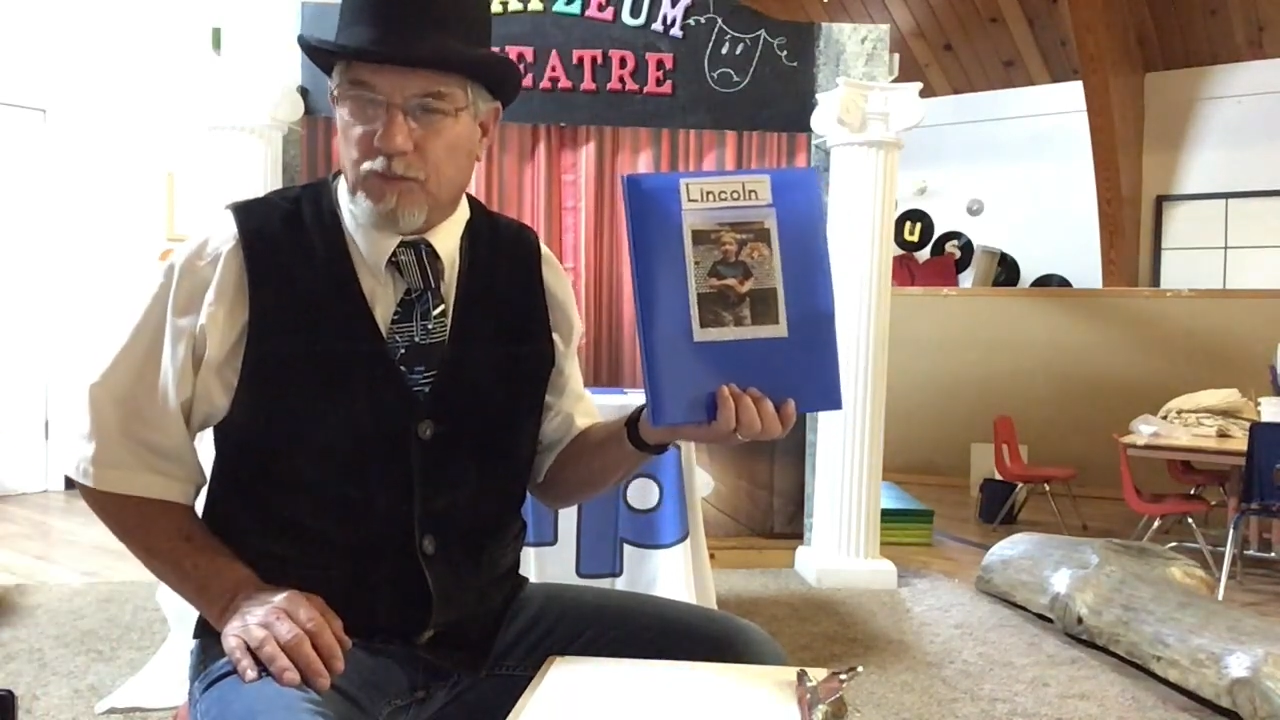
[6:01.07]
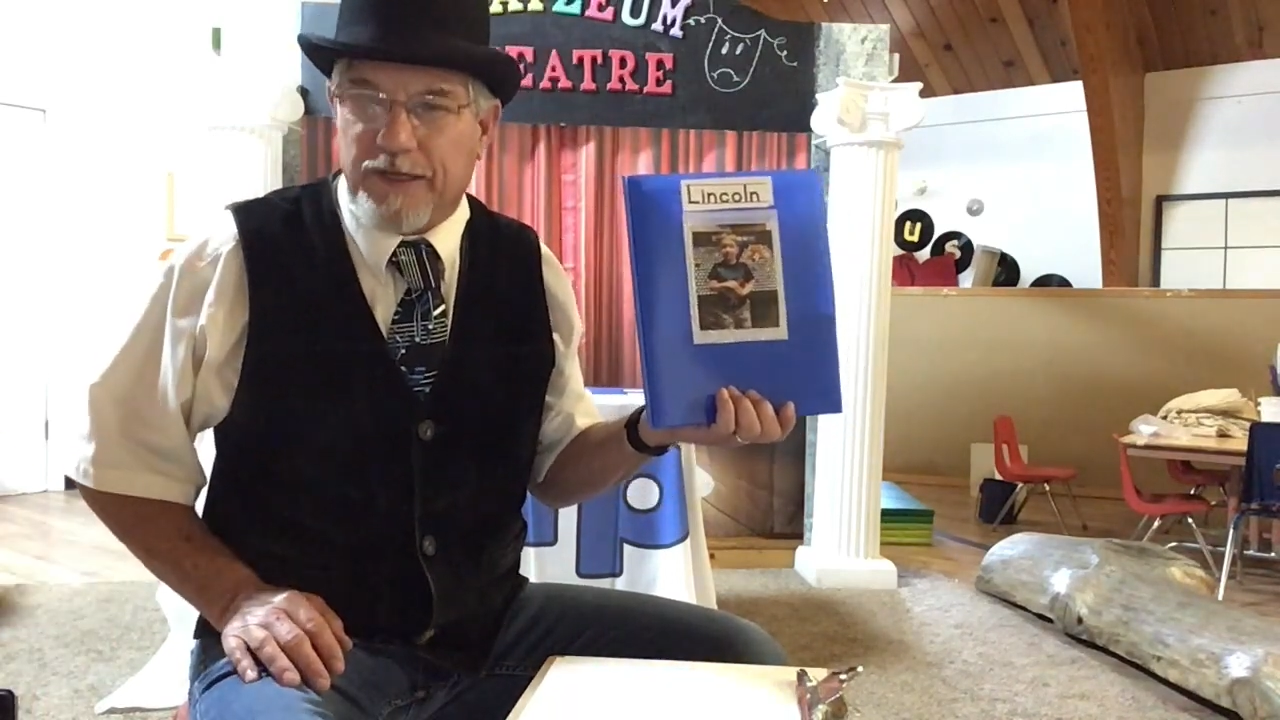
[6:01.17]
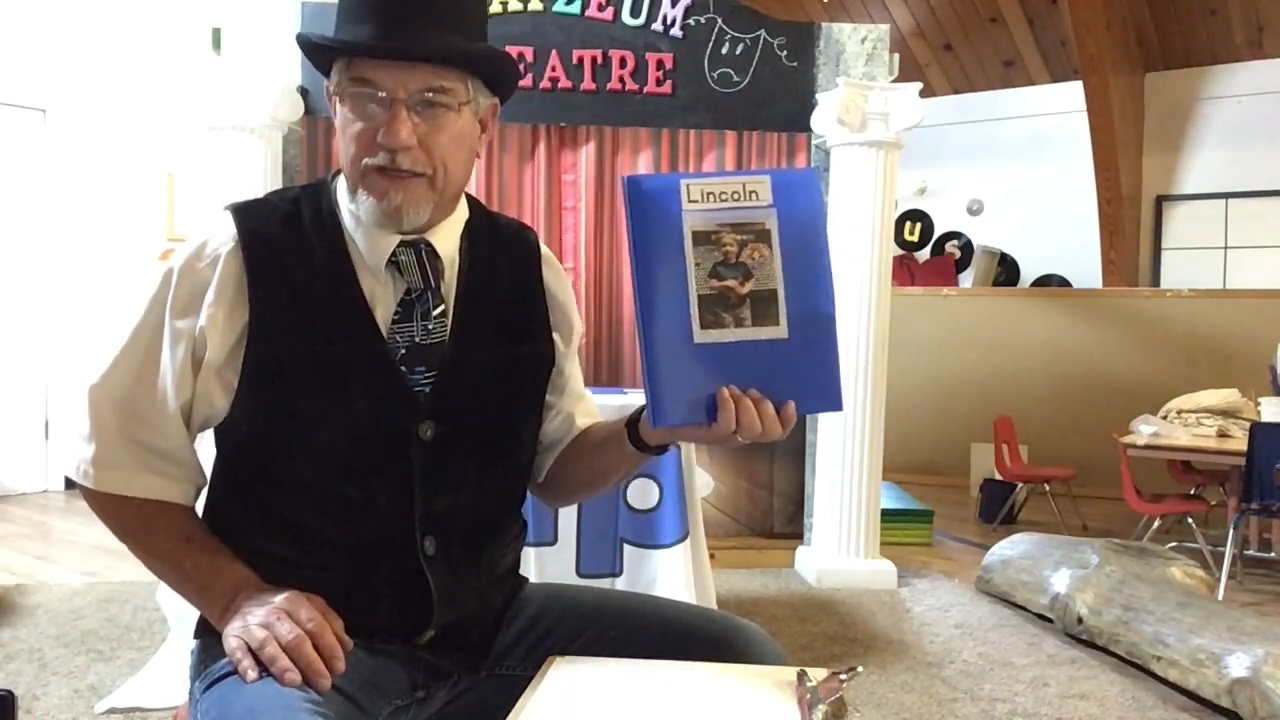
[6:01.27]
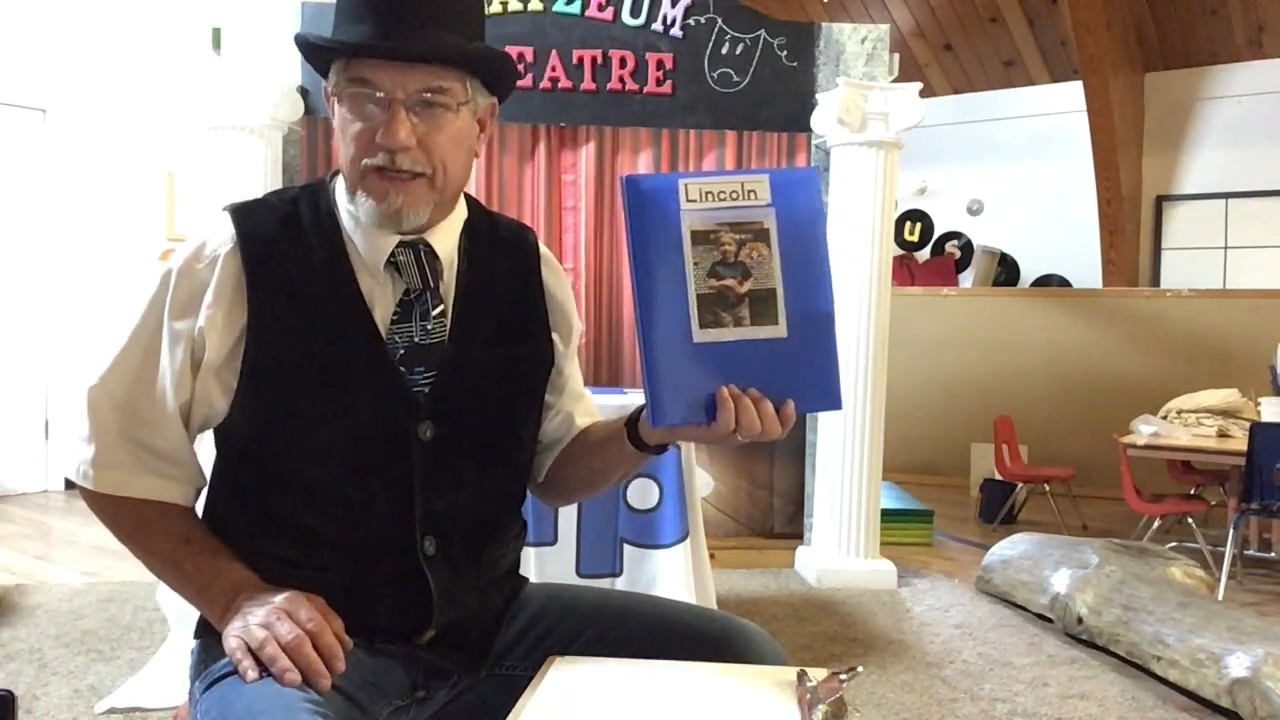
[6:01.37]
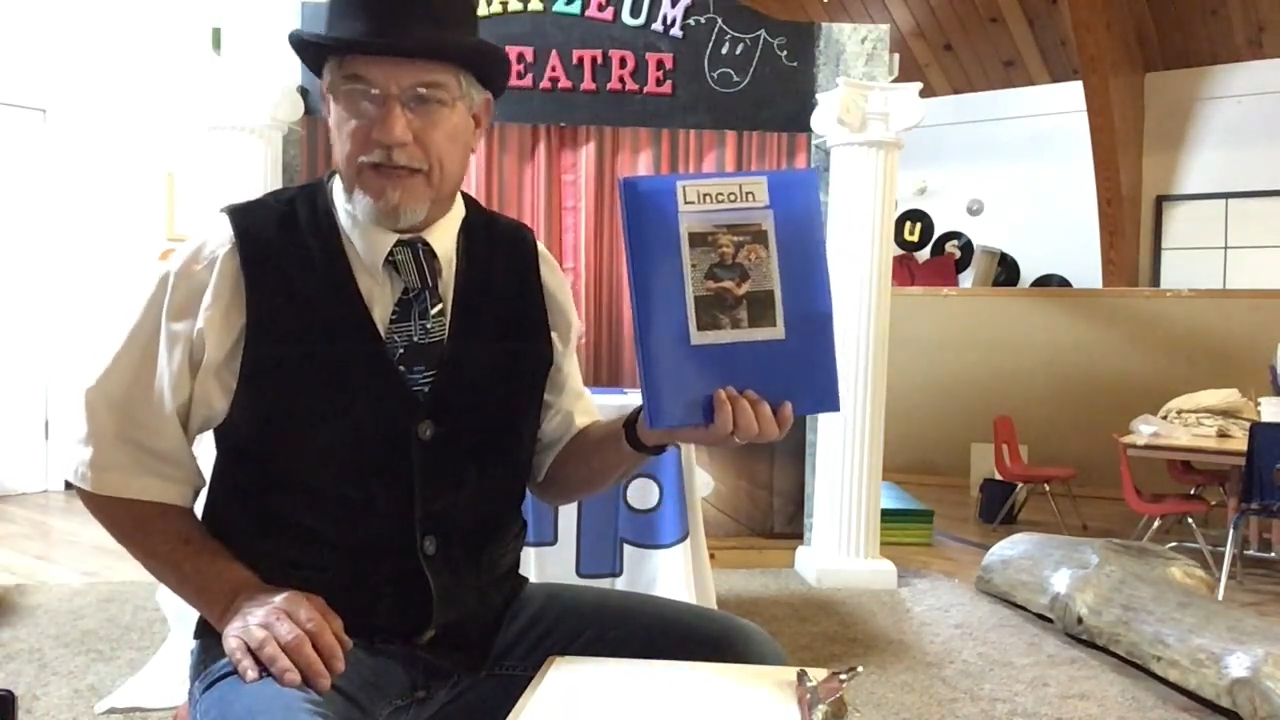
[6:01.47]
we
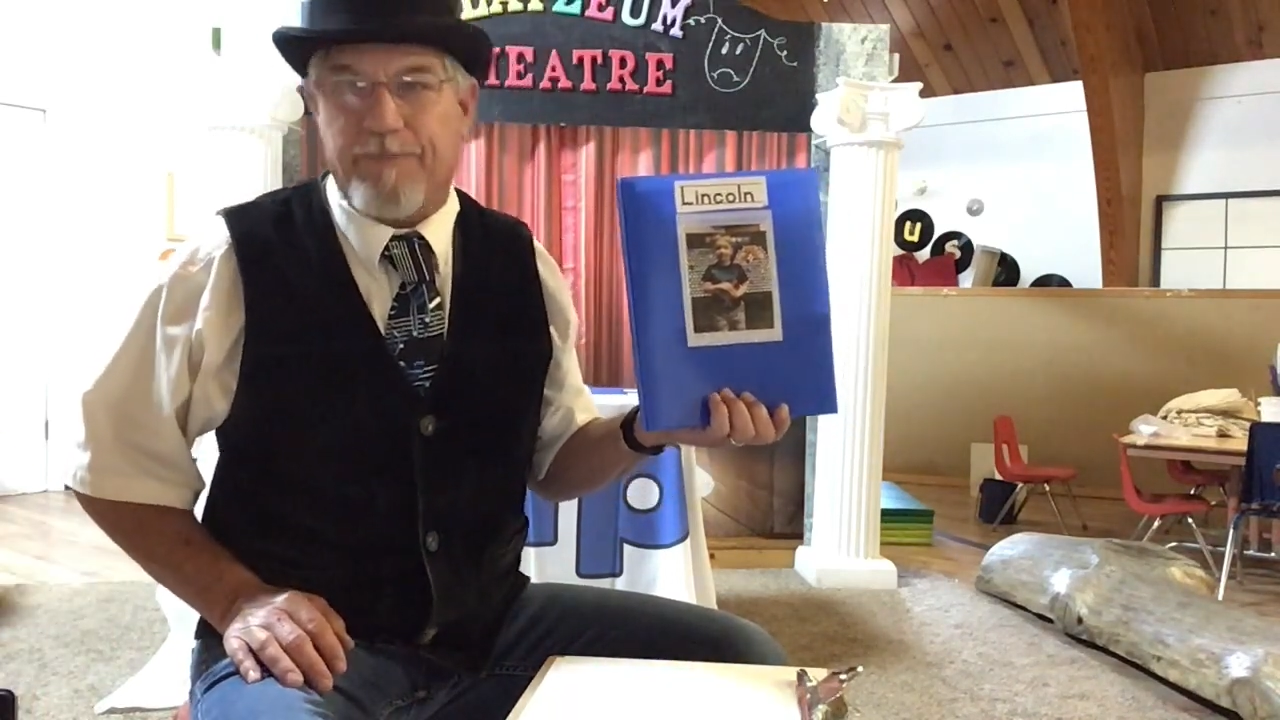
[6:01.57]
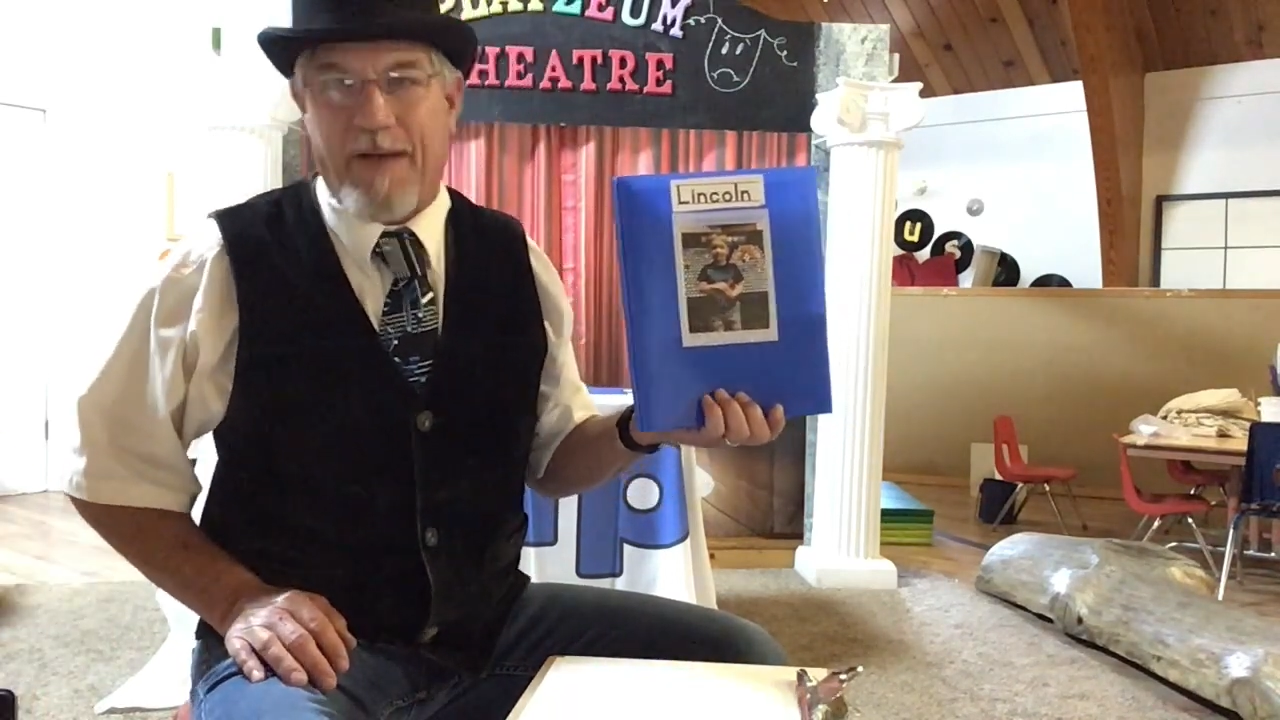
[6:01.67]
get to get